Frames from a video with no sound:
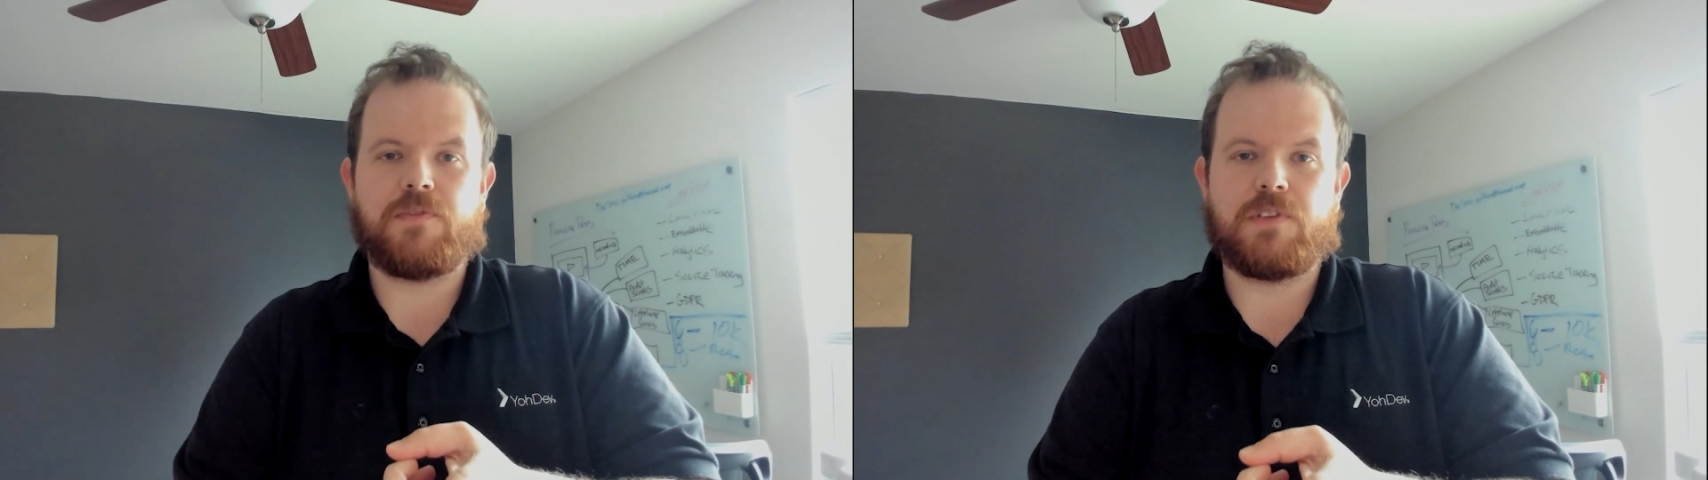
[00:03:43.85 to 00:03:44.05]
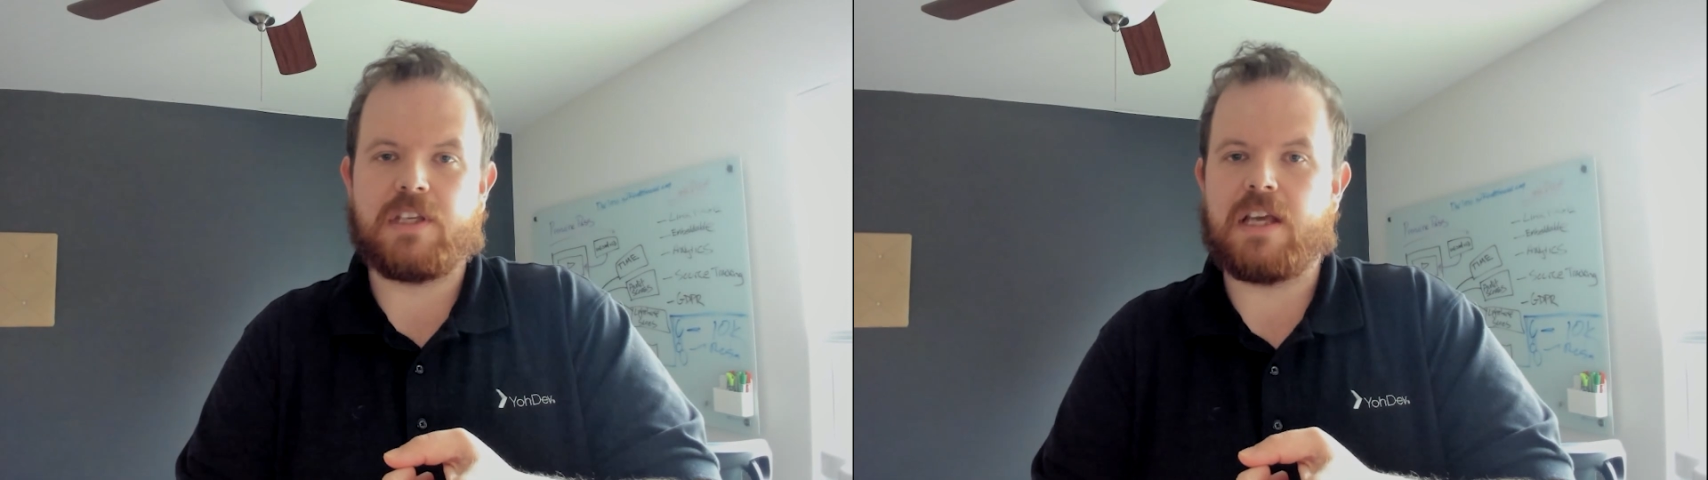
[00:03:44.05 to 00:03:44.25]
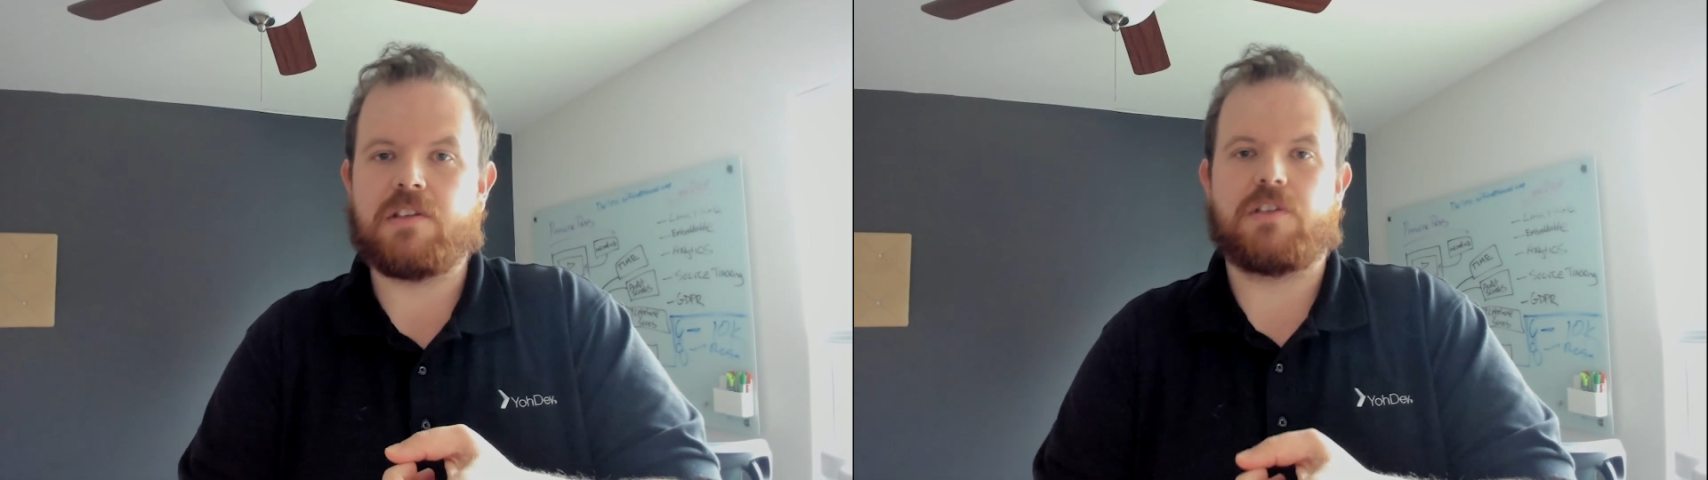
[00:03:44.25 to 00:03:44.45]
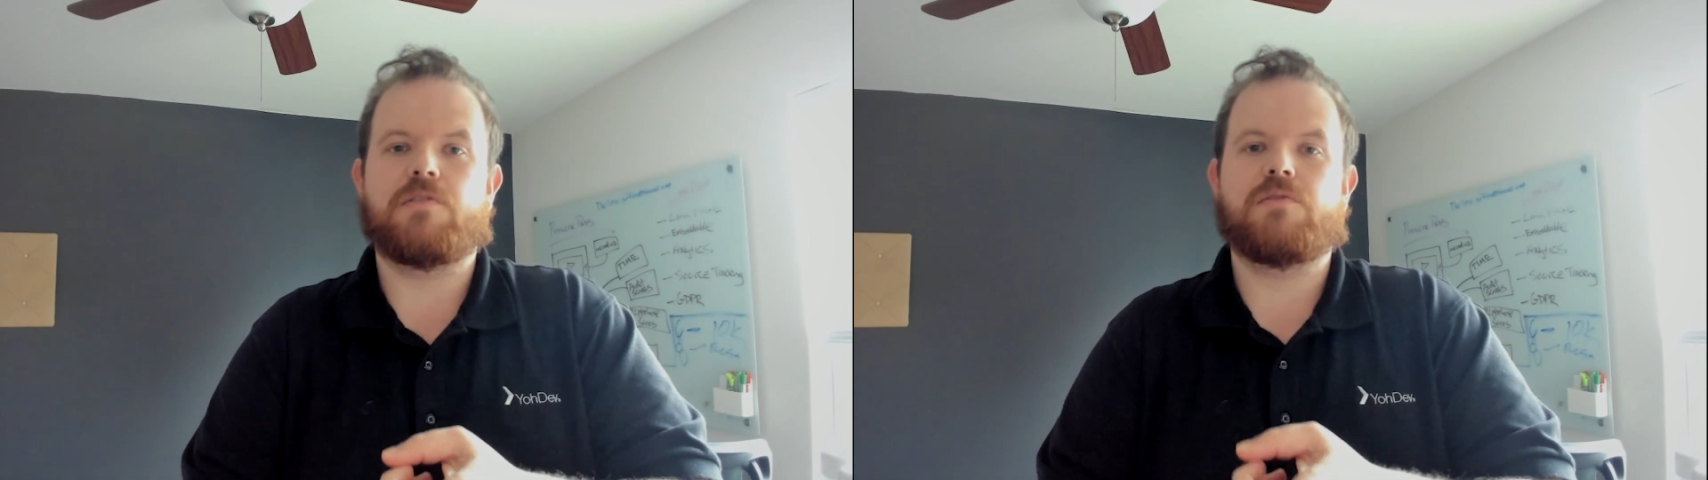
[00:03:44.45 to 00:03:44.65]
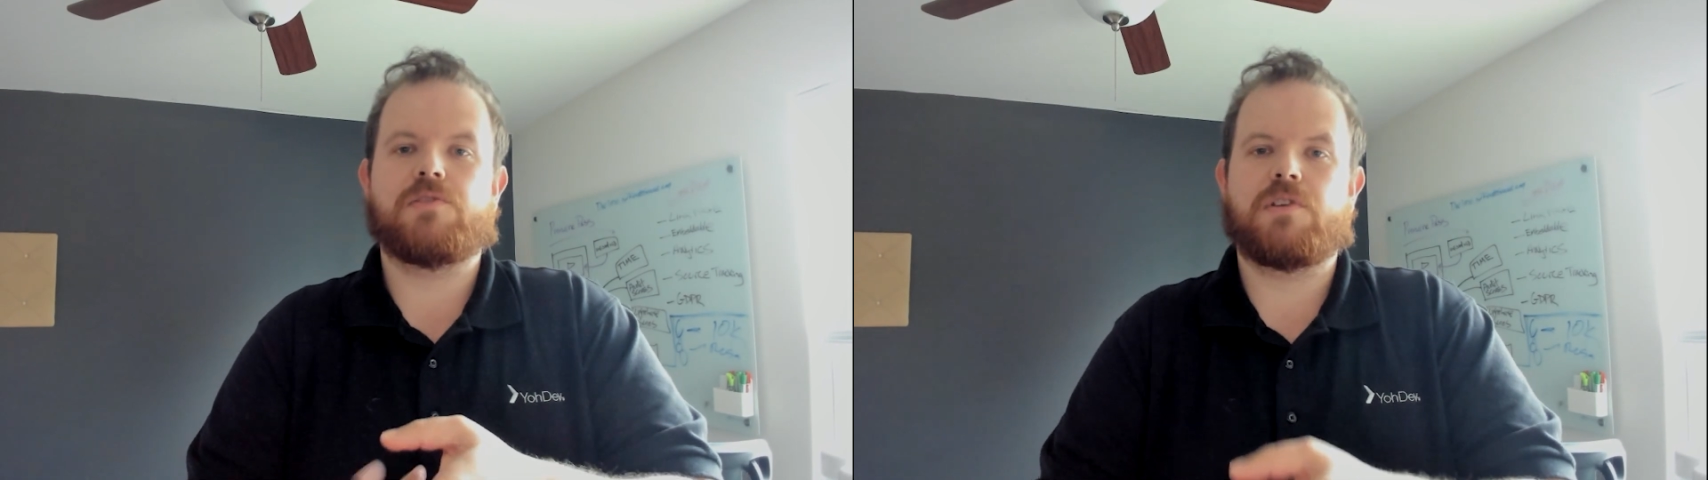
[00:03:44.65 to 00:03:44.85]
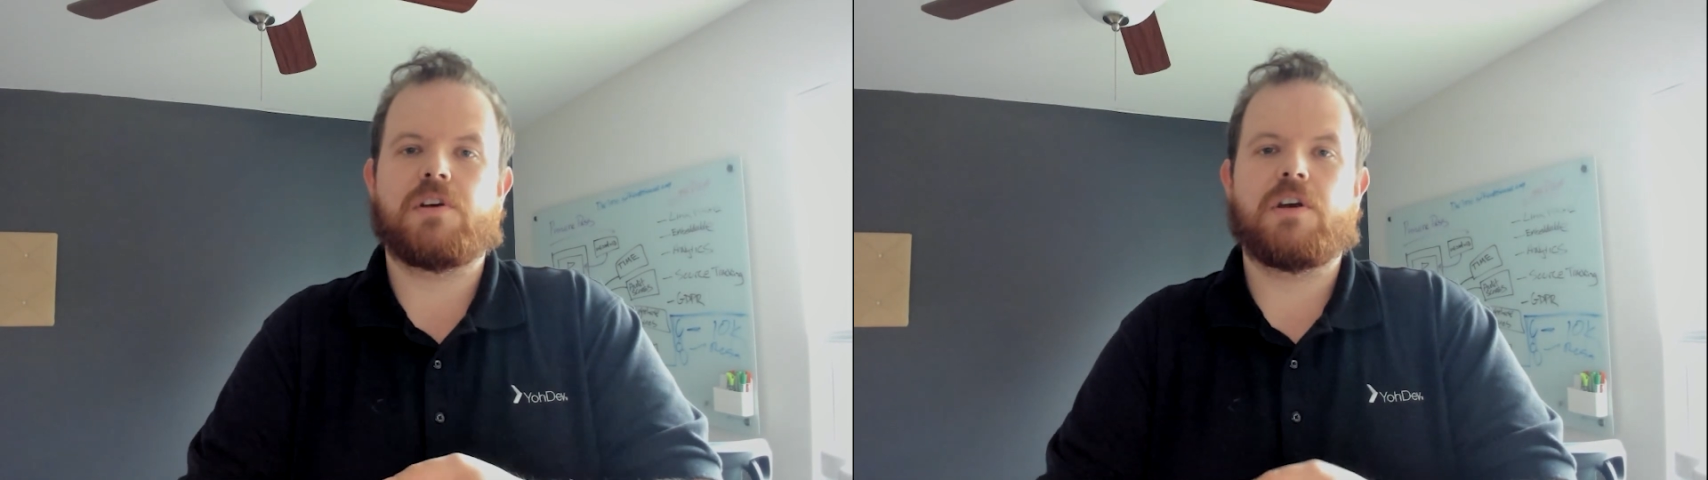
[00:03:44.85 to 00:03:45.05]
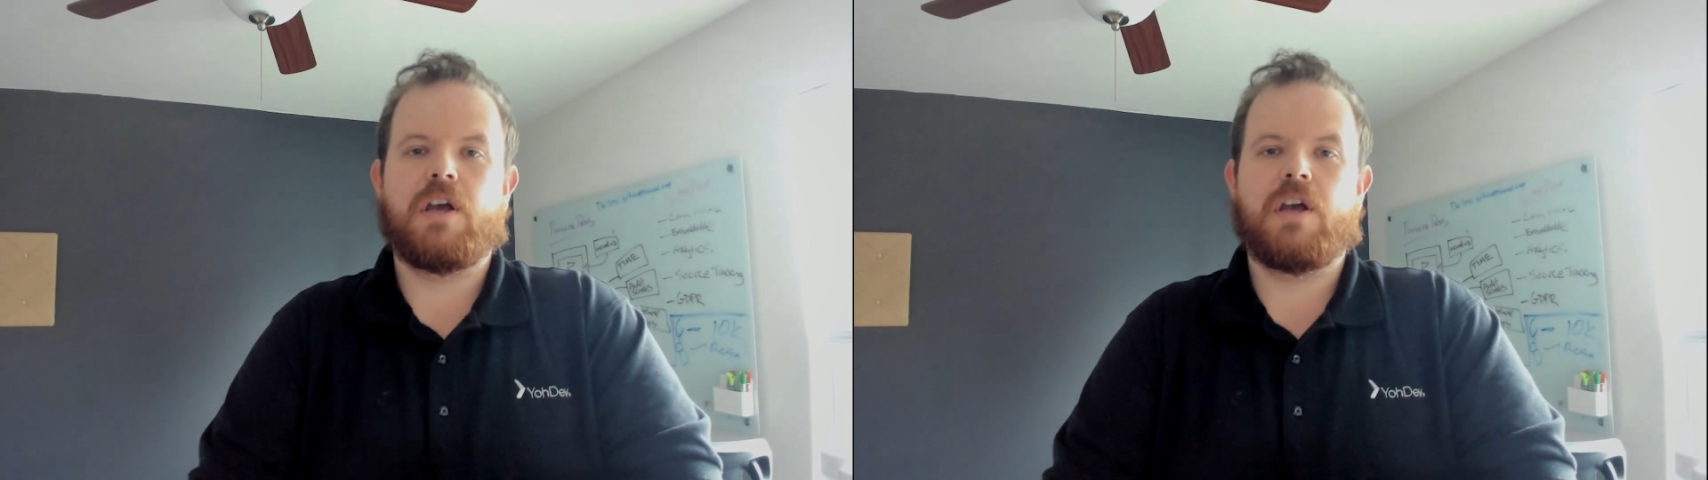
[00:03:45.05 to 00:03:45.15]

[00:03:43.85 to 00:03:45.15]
for the end user.